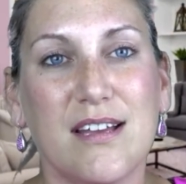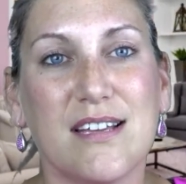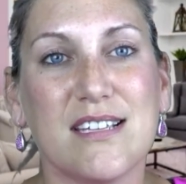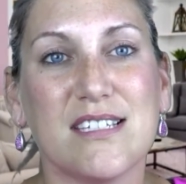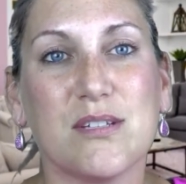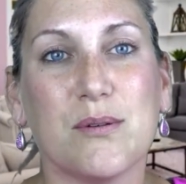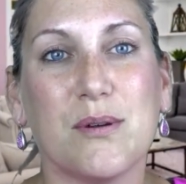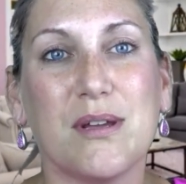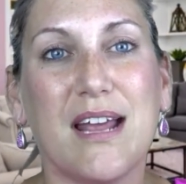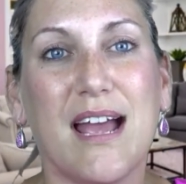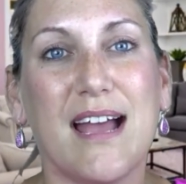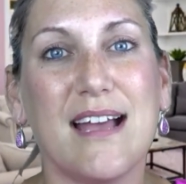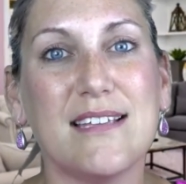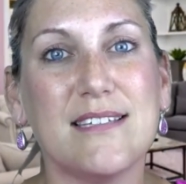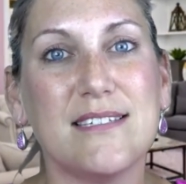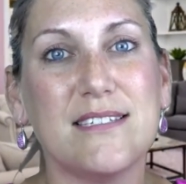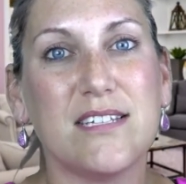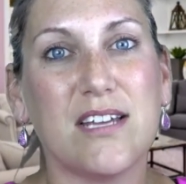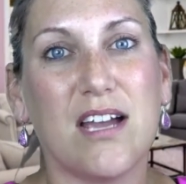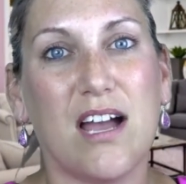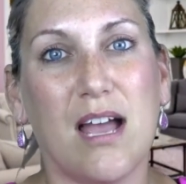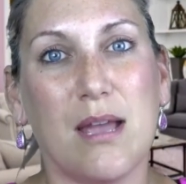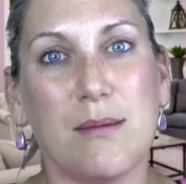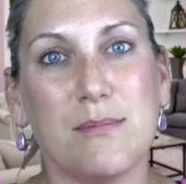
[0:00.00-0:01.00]
So it has
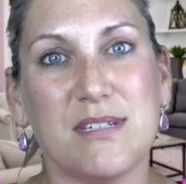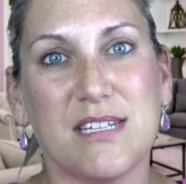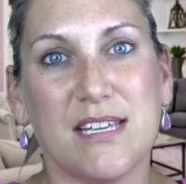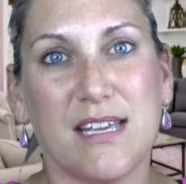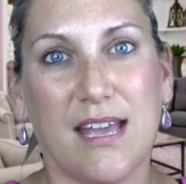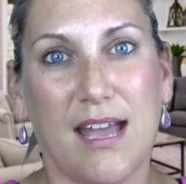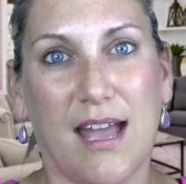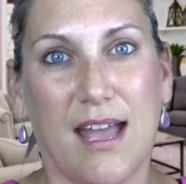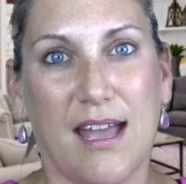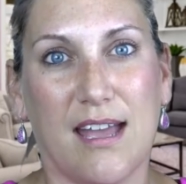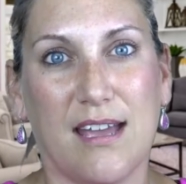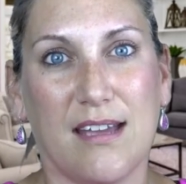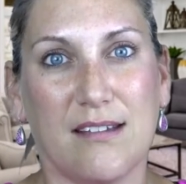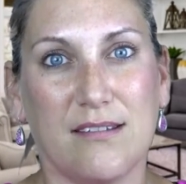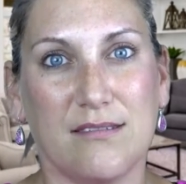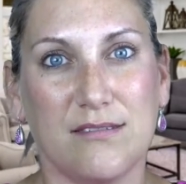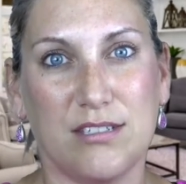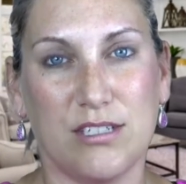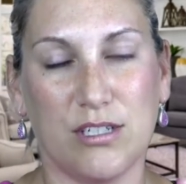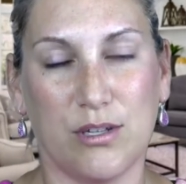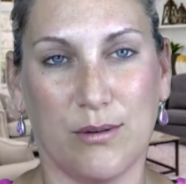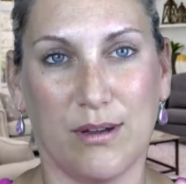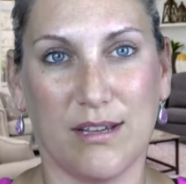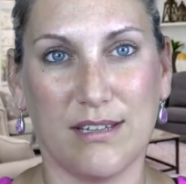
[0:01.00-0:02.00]
time decay
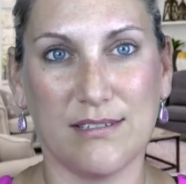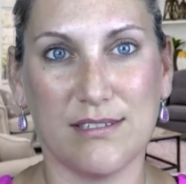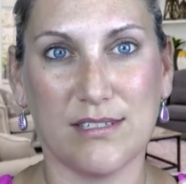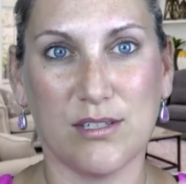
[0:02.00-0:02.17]
to it.